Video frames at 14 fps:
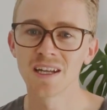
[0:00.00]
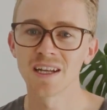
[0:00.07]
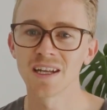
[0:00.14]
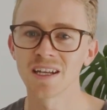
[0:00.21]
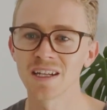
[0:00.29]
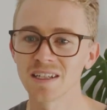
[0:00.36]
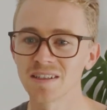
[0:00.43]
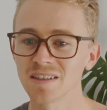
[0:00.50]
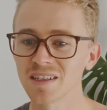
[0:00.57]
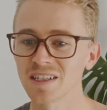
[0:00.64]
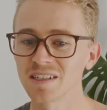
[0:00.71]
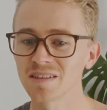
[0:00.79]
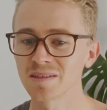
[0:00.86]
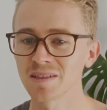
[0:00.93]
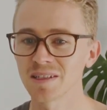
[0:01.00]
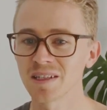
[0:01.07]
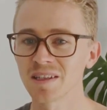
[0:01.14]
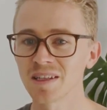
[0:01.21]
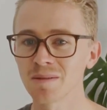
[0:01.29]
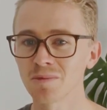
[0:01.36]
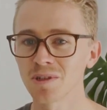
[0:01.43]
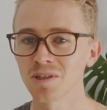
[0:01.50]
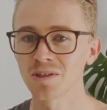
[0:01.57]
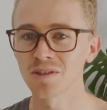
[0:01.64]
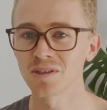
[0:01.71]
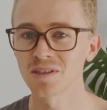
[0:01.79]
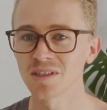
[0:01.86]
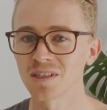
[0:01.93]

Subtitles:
and then can be used